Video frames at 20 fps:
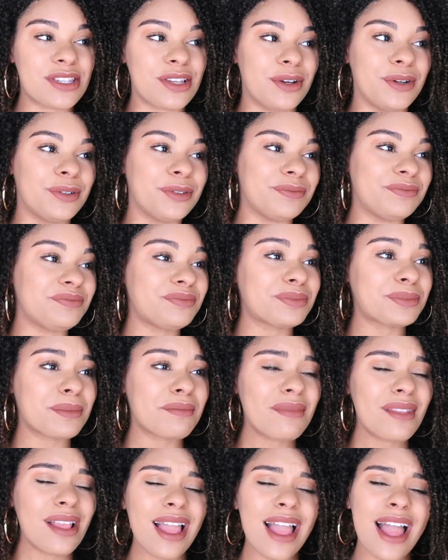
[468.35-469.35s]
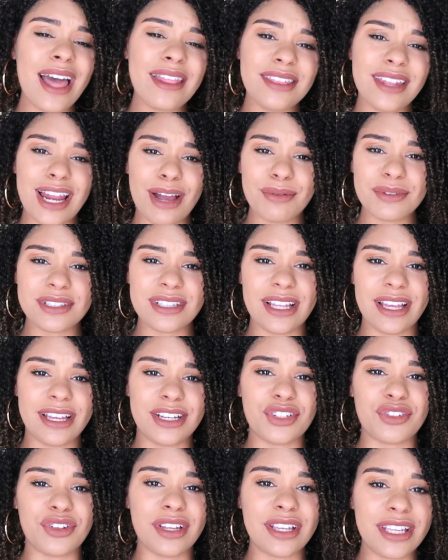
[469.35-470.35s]
So, and then I was
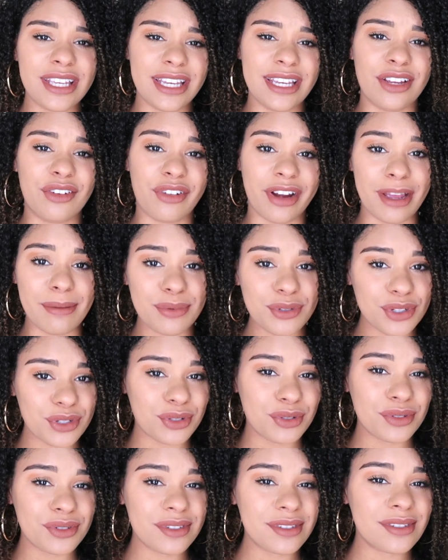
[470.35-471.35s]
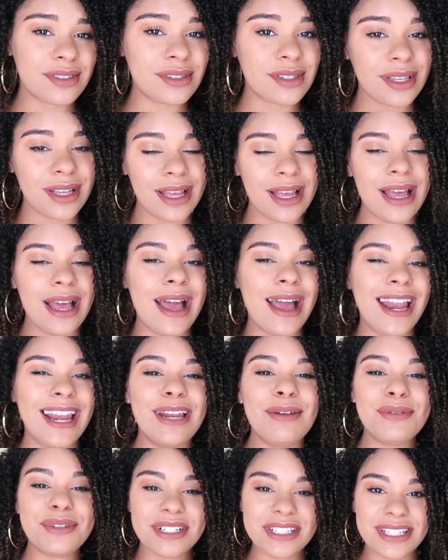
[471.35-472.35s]
like drinking grape juice, and
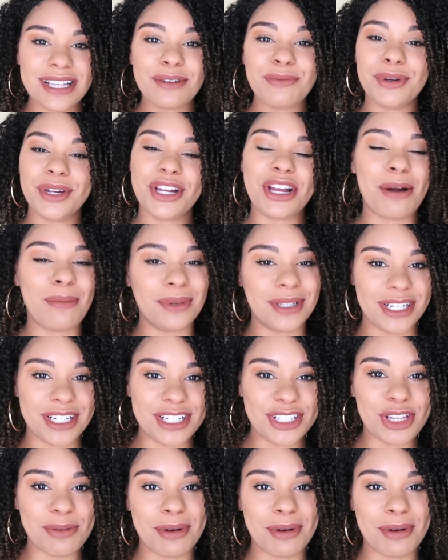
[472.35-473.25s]
it was just a weird combination.